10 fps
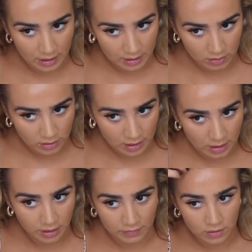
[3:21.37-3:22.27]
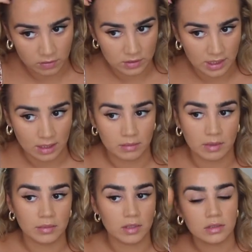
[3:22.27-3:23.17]
Like look here, I've got all tan on
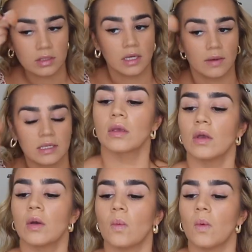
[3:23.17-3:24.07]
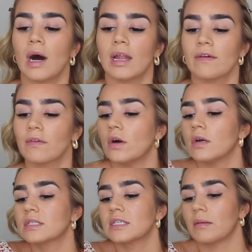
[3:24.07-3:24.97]
my blonde. Anyways, while I've
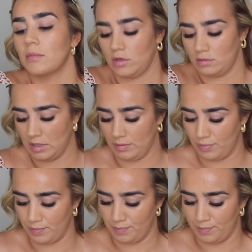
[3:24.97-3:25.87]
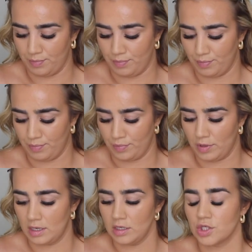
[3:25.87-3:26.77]
got some on my
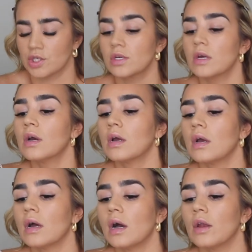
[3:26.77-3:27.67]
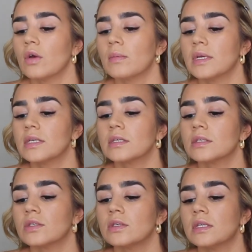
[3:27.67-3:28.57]
brush, I normally
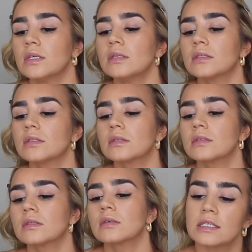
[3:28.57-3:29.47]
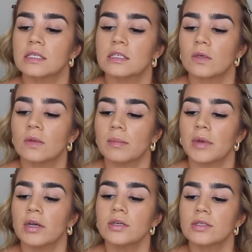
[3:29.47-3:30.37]
just do this. Is this doing the
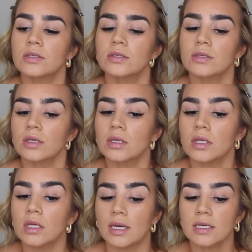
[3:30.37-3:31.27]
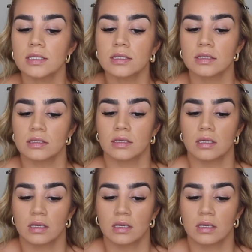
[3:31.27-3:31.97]
most? Yes.